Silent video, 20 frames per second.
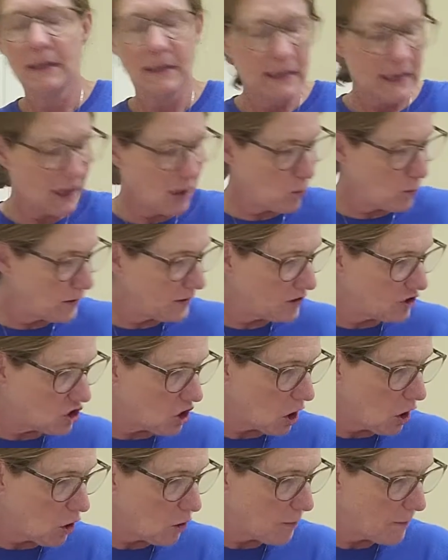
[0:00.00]
Now with
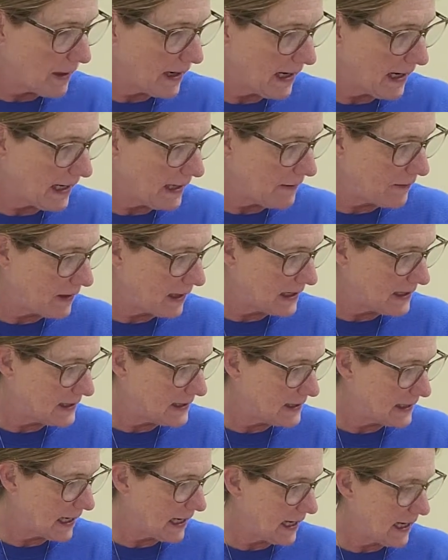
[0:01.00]
chalk paint, they
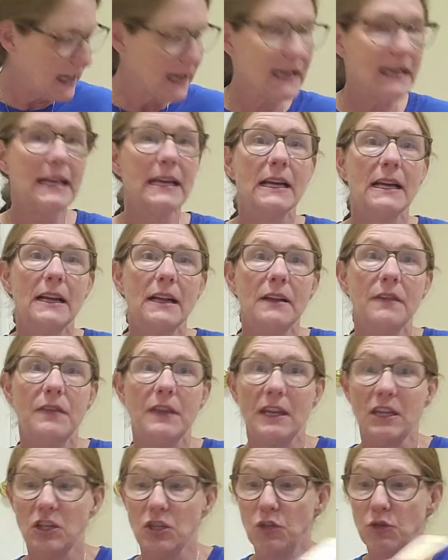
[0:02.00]
say
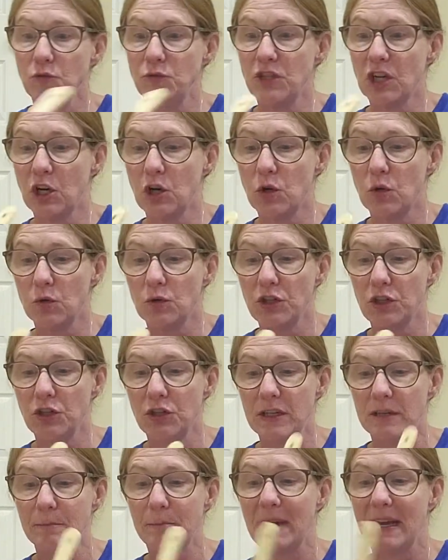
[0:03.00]
that you
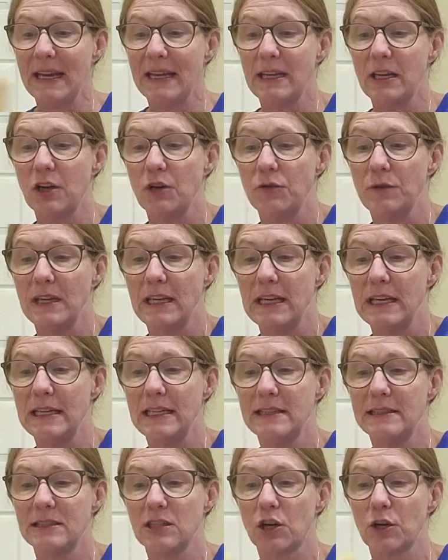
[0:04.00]
can paint on any
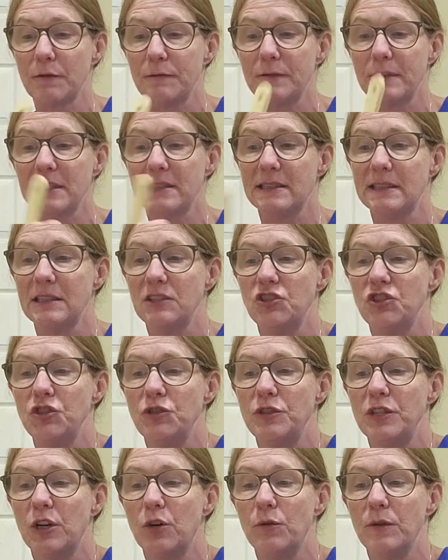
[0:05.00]
surface, that you
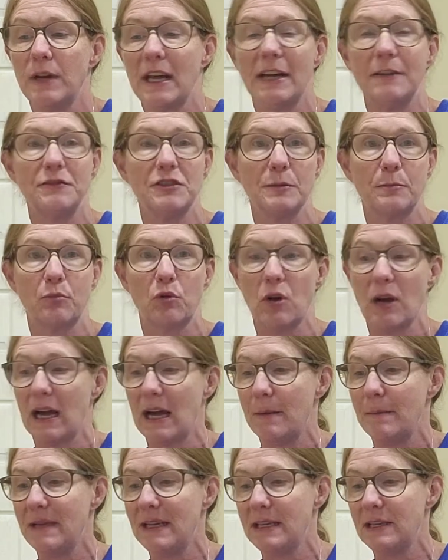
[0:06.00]
don't have to prime
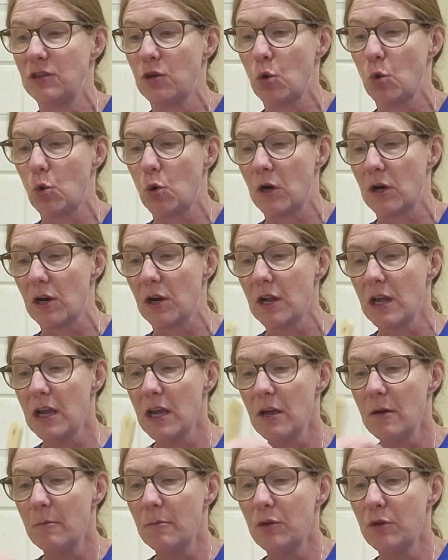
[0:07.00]
it or
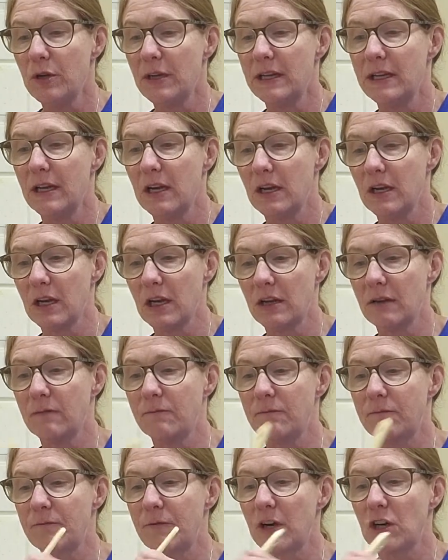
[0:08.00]
put a
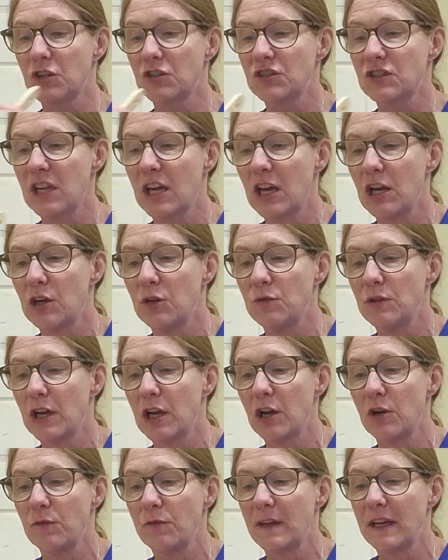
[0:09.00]
first coat
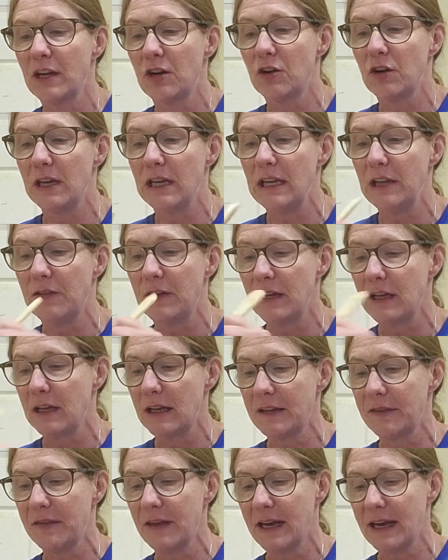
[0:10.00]
on there or anything
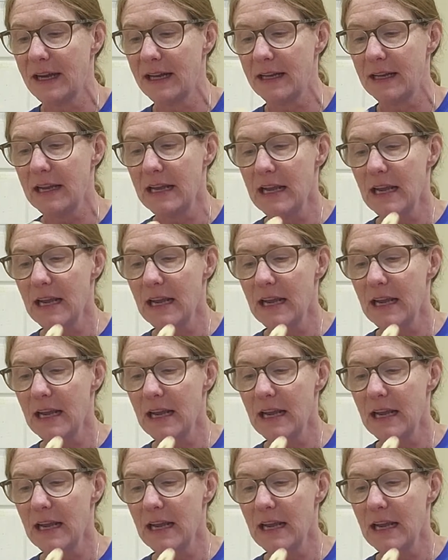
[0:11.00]
like that.